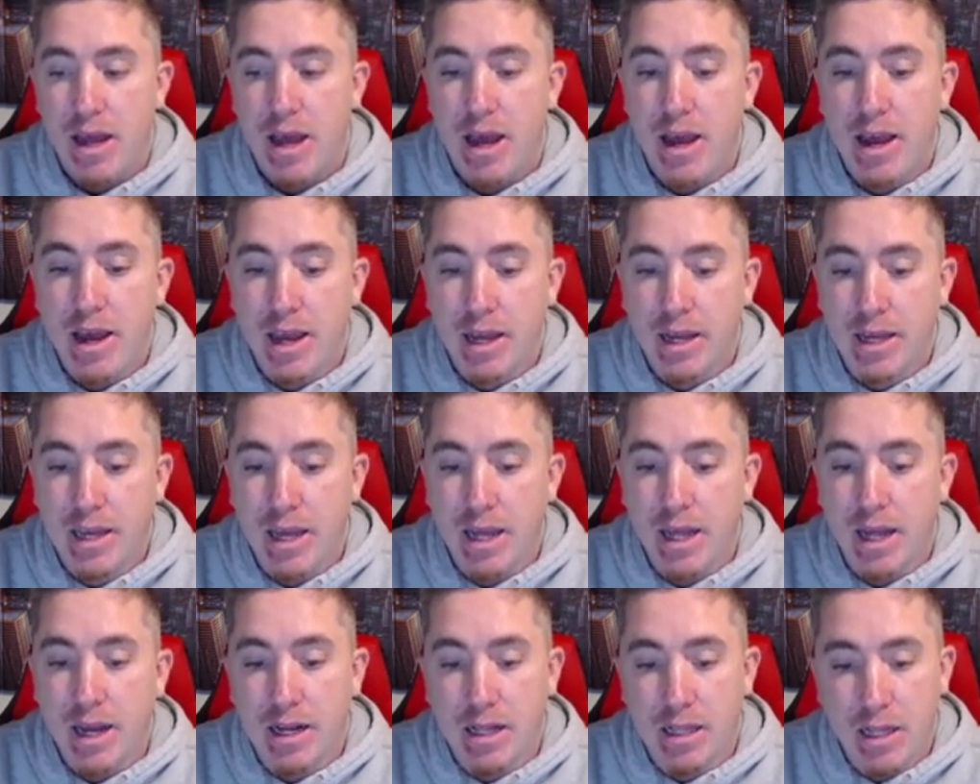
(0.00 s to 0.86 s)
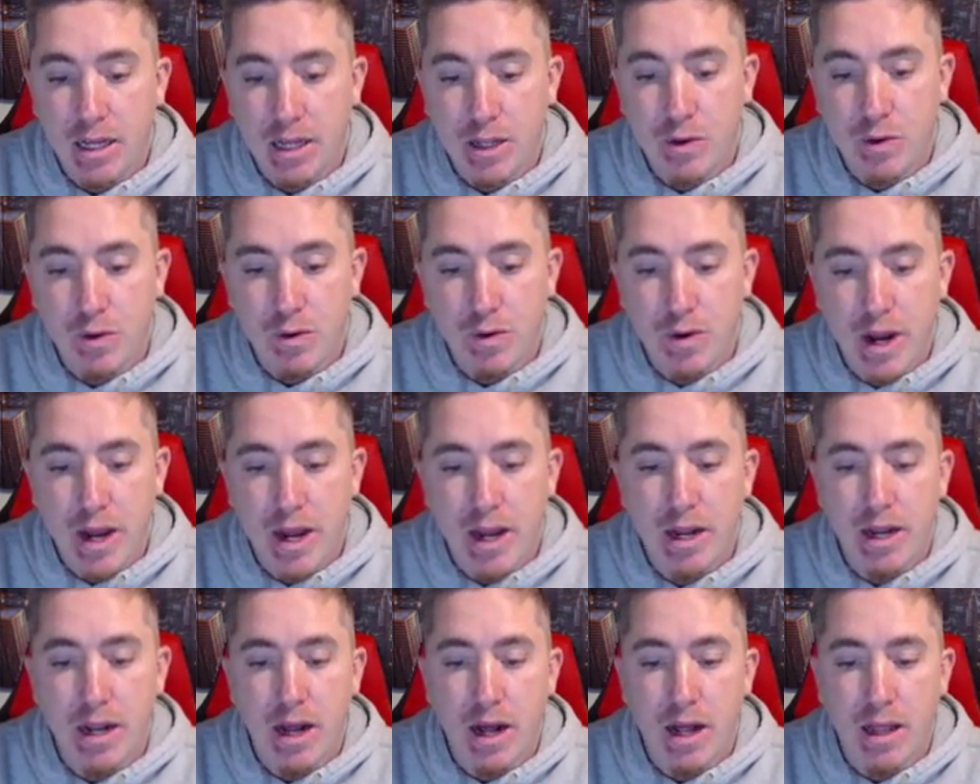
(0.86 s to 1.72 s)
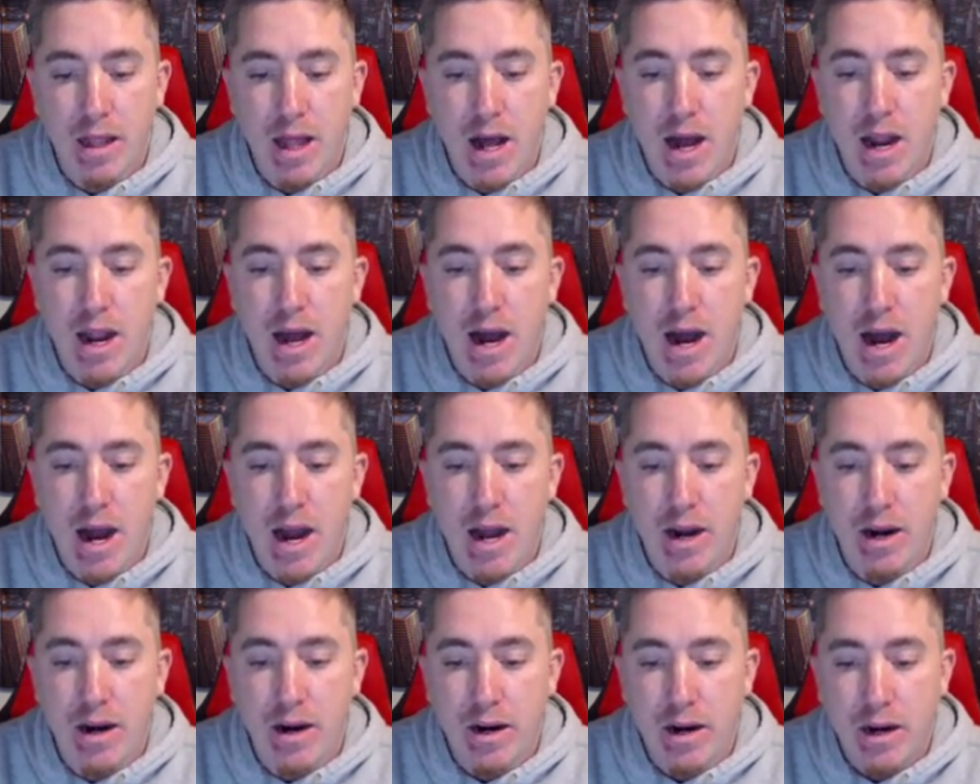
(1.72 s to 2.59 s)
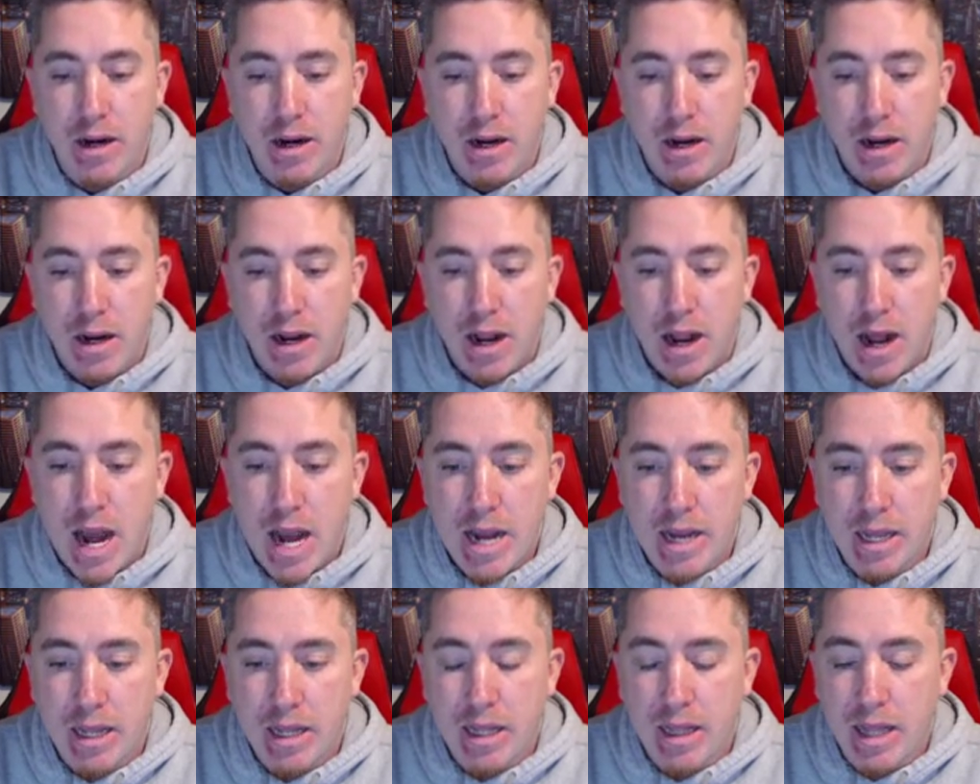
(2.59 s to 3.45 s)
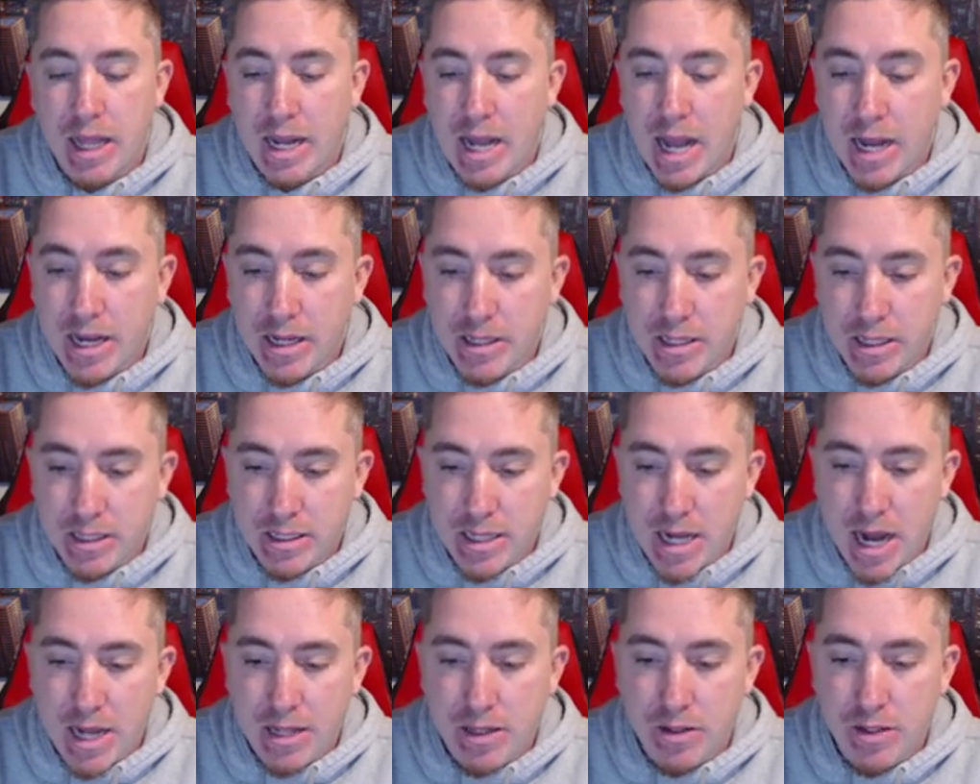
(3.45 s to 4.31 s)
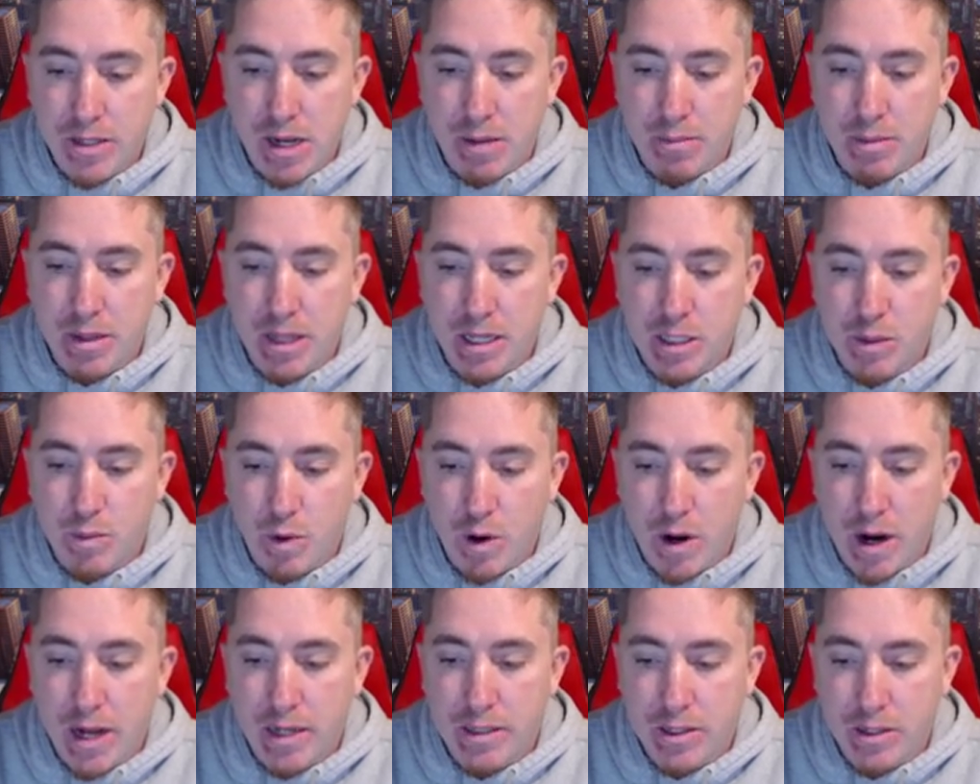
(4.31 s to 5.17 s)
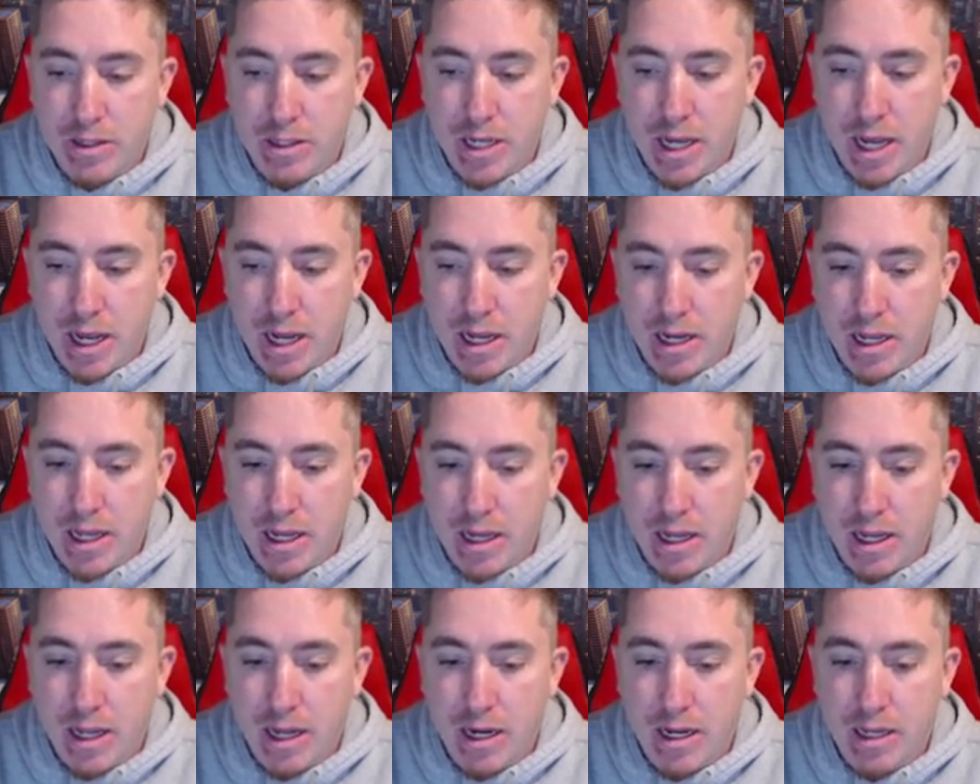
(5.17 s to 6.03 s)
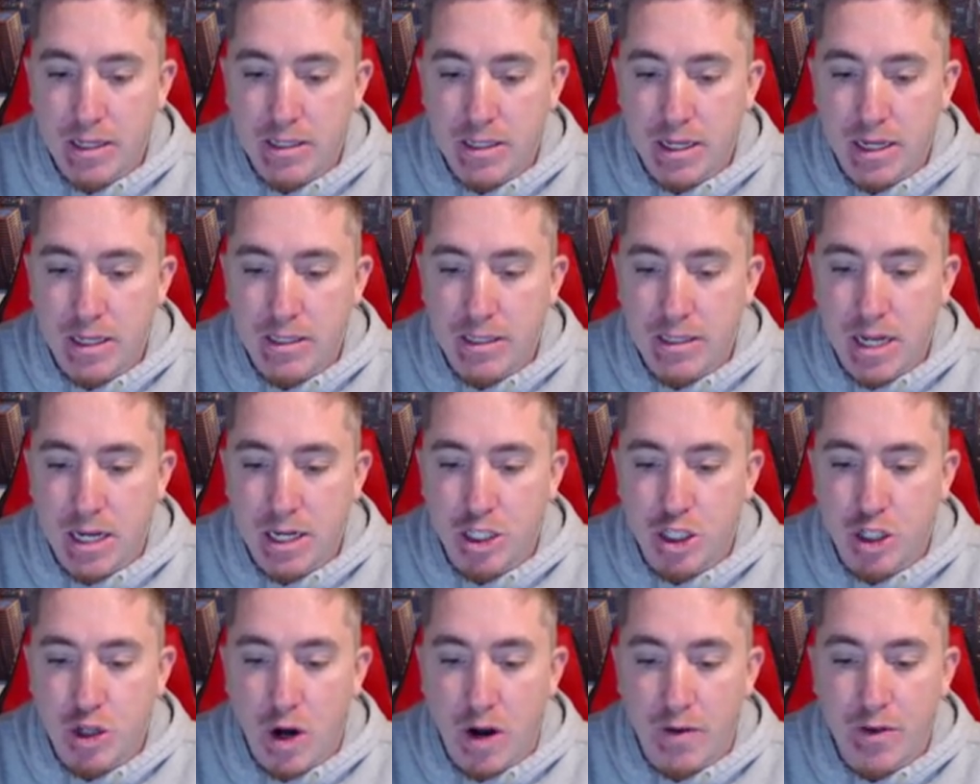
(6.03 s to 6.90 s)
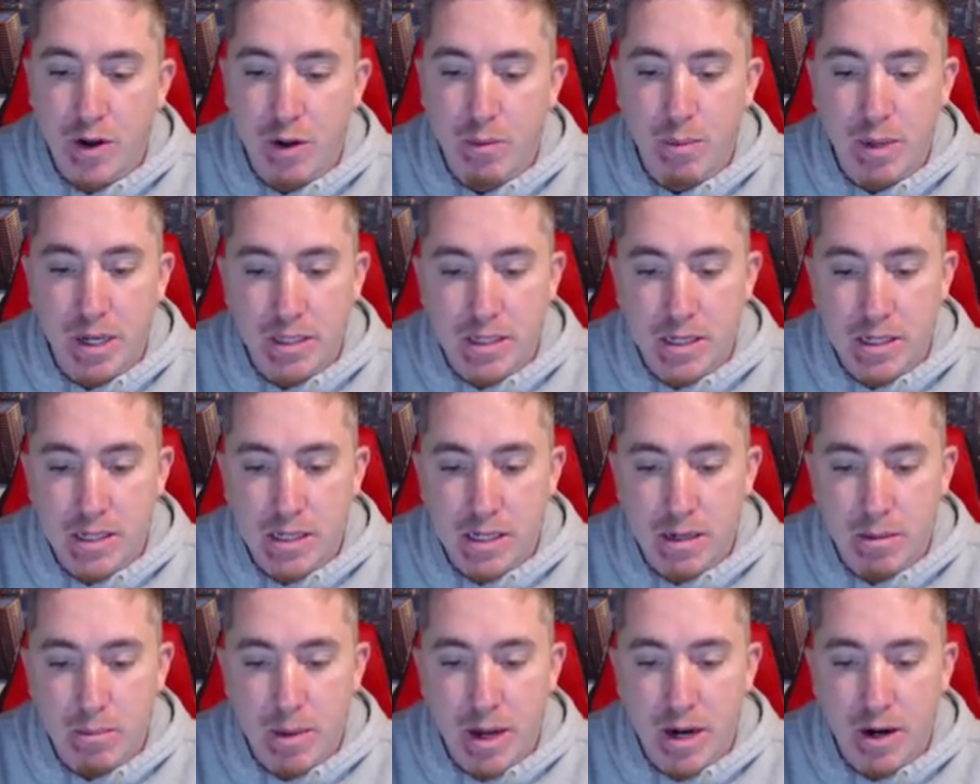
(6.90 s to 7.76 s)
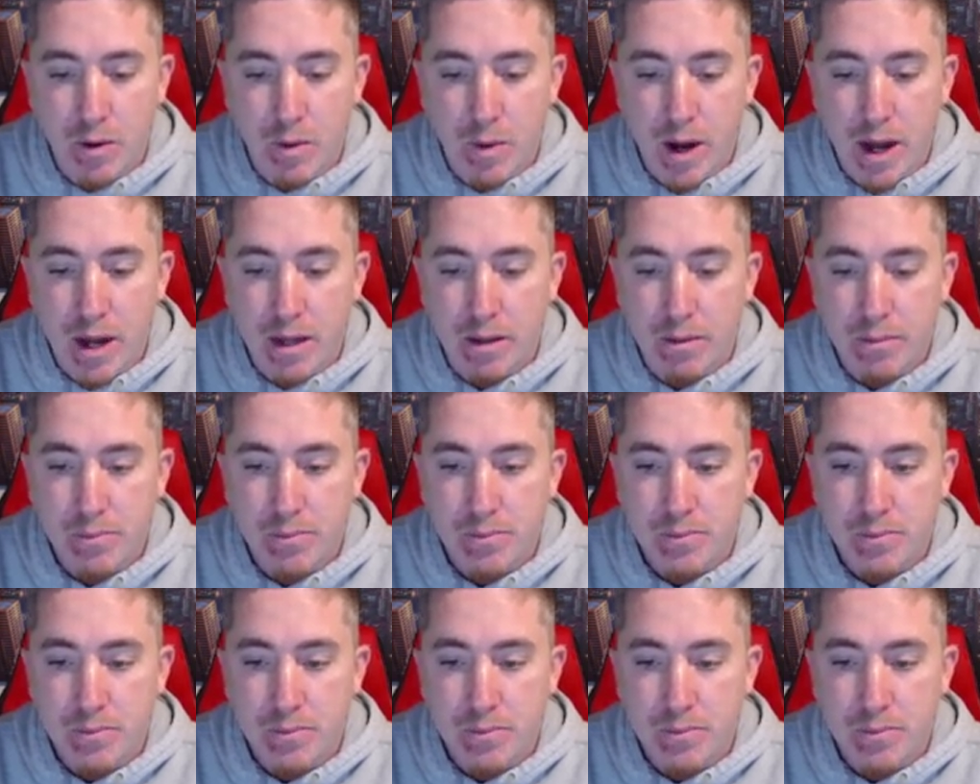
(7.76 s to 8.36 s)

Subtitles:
and get a click-through rate a lot higher. I could design you something that's more entertaining and it's gonna show off your business in a better way.